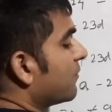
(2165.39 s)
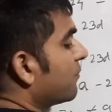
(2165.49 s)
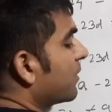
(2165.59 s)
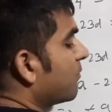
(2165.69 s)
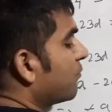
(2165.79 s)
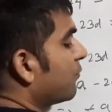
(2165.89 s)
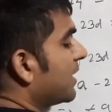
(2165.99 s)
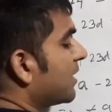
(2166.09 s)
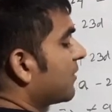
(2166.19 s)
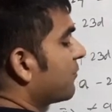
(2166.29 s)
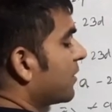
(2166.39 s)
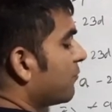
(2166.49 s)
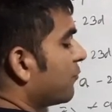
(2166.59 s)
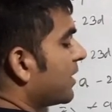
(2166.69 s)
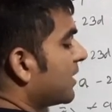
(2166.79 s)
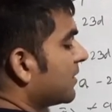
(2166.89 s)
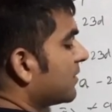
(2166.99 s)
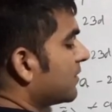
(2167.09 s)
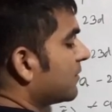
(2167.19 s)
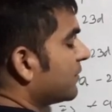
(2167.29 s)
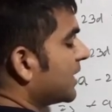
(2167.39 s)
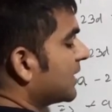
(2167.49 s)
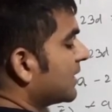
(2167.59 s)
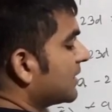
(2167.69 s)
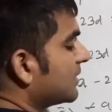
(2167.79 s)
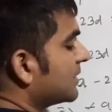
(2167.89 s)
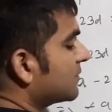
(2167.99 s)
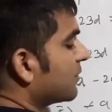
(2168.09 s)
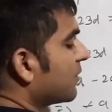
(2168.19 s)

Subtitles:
From where? From 1 we are getting this.